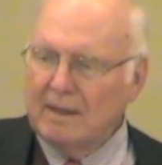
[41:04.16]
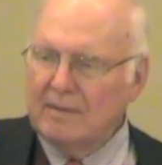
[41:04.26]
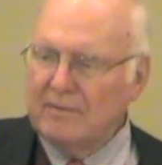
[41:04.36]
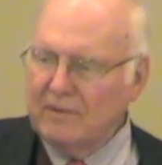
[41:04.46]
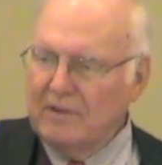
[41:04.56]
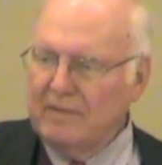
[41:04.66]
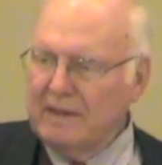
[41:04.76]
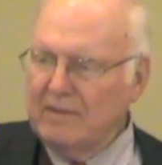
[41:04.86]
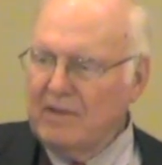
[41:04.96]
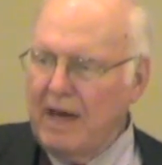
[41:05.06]
certain
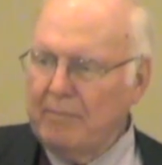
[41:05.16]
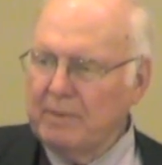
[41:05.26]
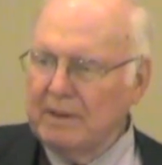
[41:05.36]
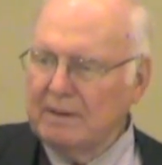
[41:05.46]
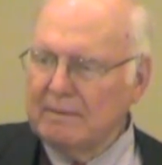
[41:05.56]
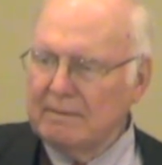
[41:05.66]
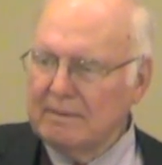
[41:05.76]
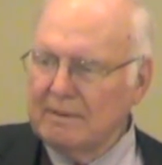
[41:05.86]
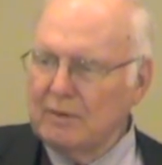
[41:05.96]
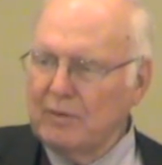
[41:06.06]
things happened,
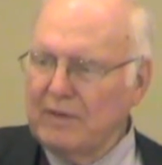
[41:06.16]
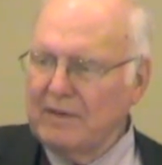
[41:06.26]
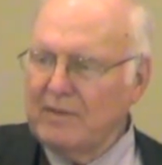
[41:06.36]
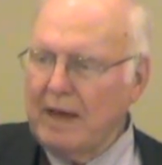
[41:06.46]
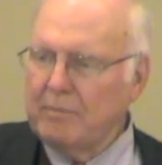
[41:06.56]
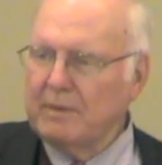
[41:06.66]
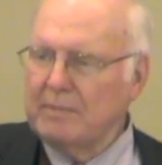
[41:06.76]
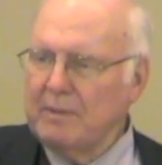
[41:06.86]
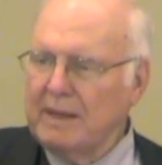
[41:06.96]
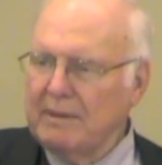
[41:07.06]
little things happened
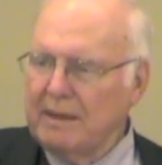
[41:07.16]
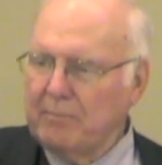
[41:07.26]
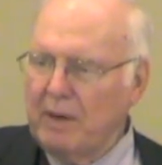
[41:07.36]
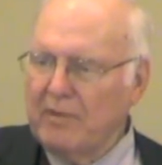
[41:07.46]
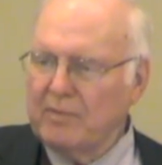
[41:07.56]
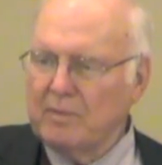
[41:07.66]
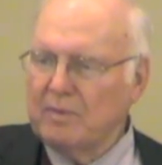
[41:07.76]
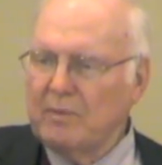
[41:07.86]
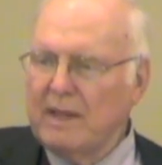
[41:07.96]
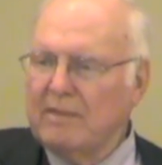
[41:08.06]
that made it possible.
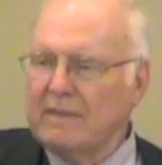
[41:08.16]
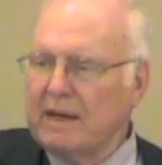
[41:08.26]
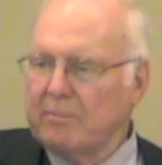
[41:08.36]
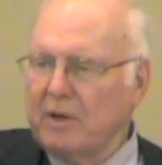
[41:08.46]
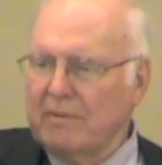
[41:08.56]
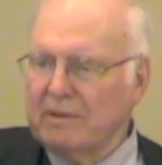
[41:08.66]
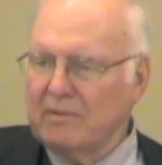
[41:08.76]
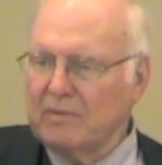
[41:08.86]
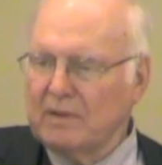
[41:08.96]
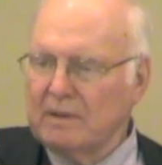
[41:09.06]
He thanked
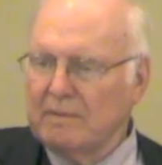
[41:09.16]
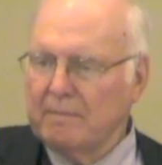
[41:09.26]
Providence for it.